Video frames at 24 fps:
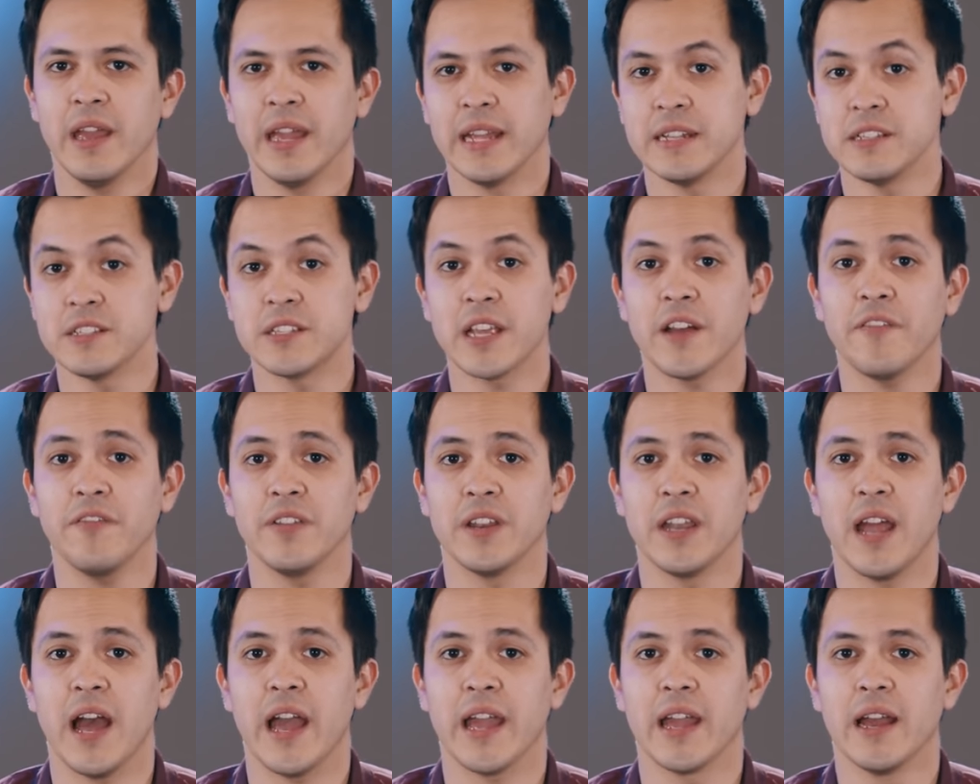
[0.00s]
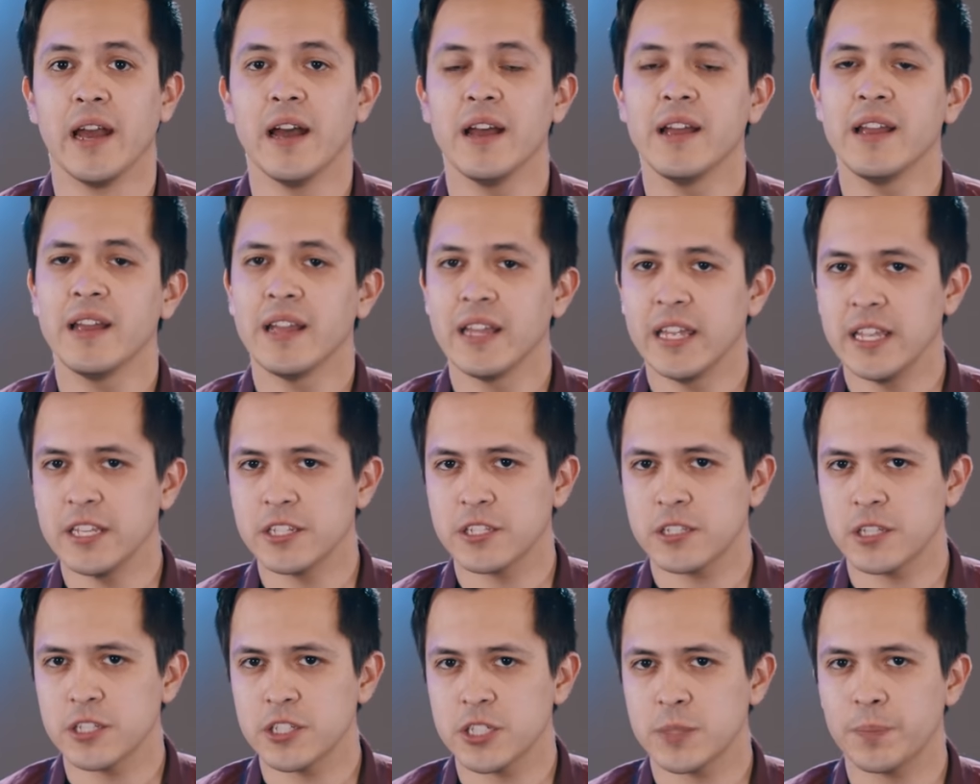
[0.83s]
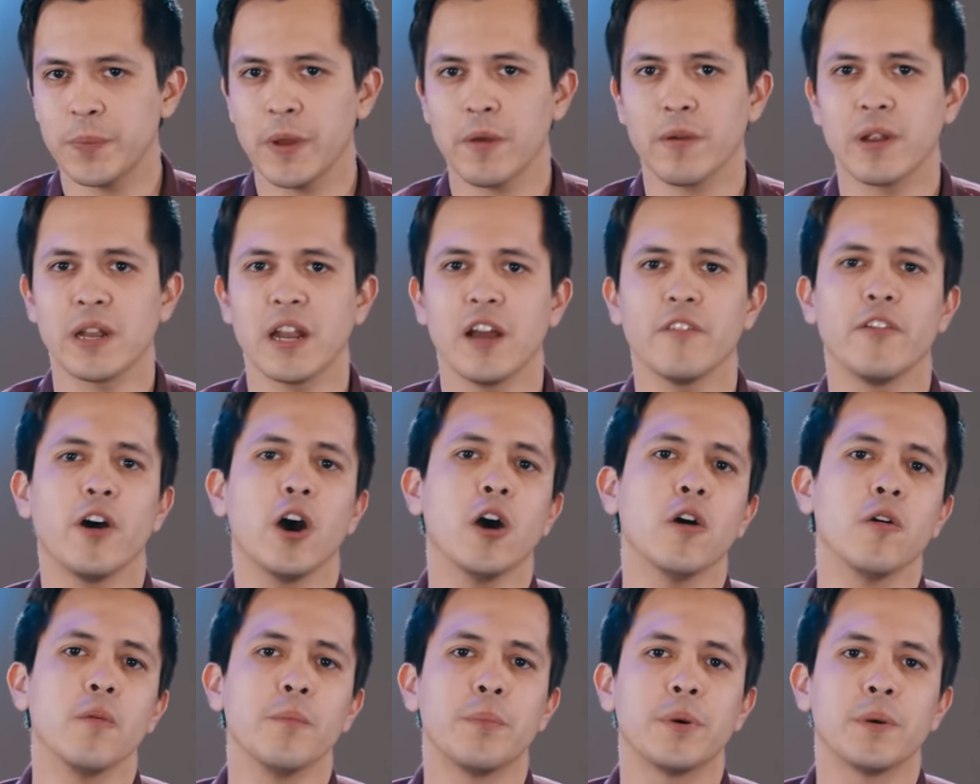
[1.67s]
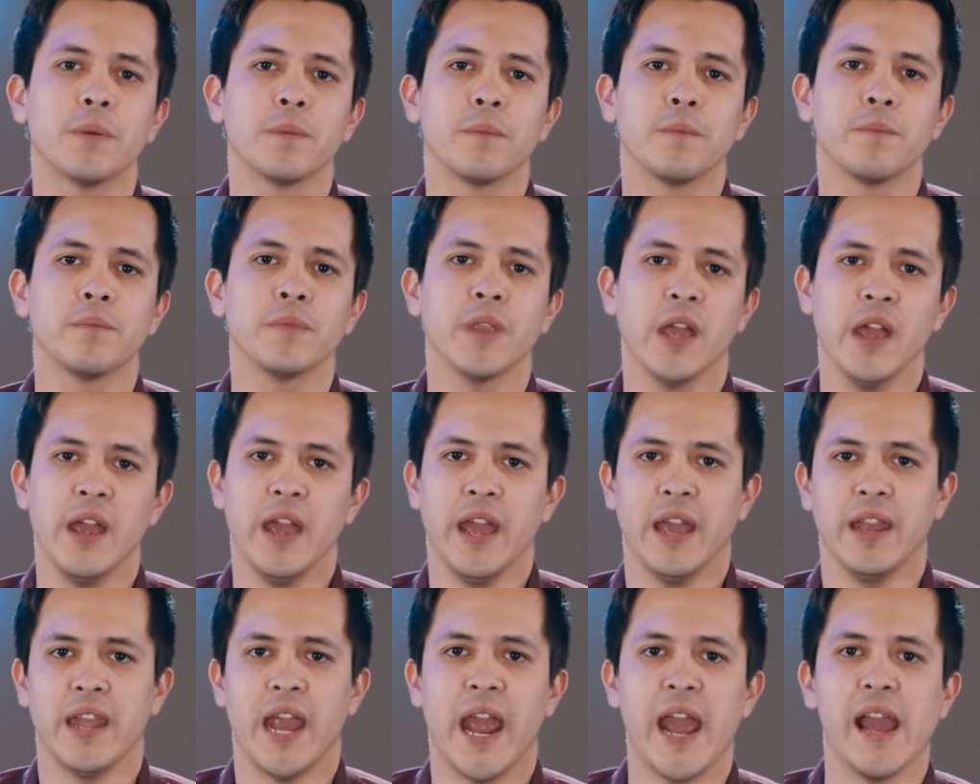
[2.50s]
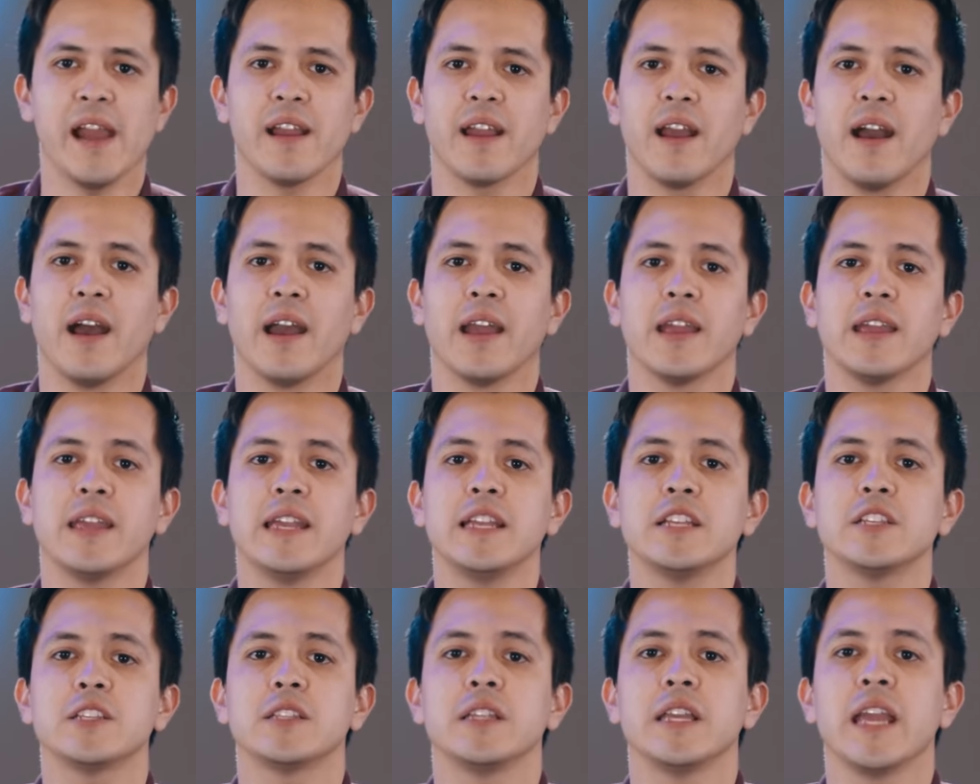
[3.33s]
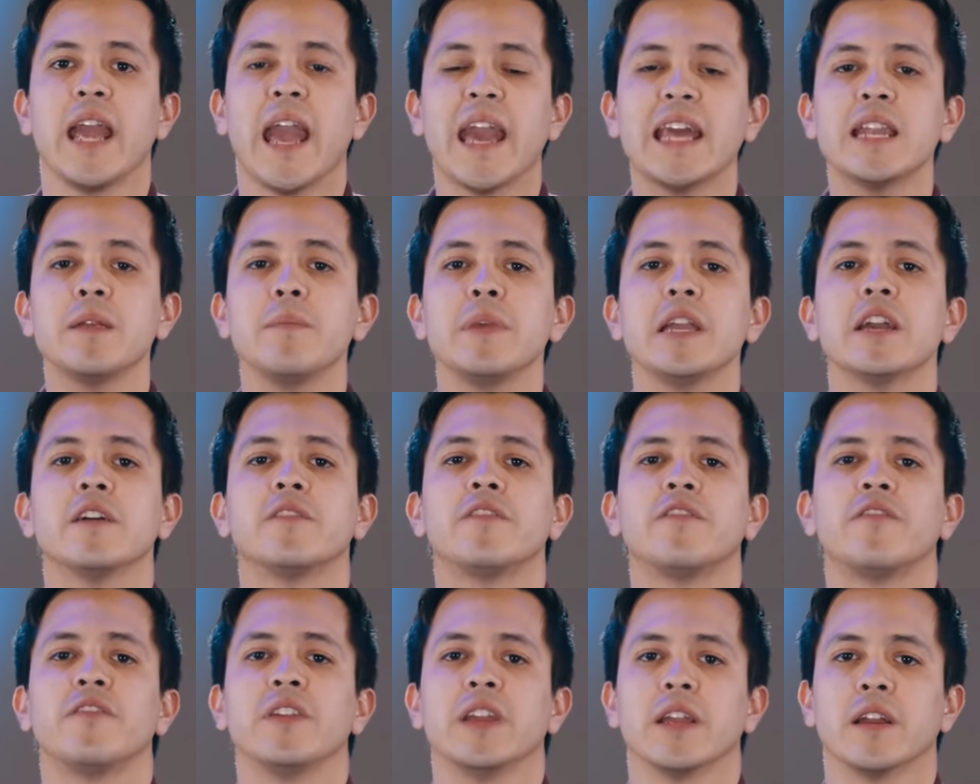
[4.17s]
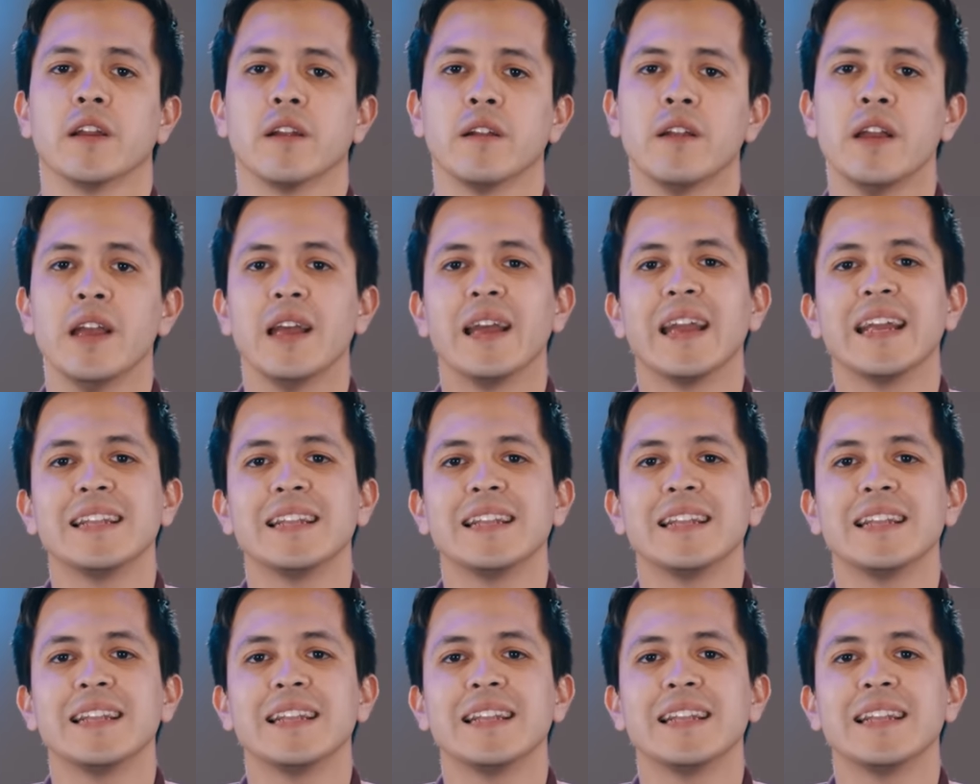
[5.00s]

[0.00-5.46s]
In Zephaniah, he is the spirit of hope. In Haggai, he's the enemy of fear.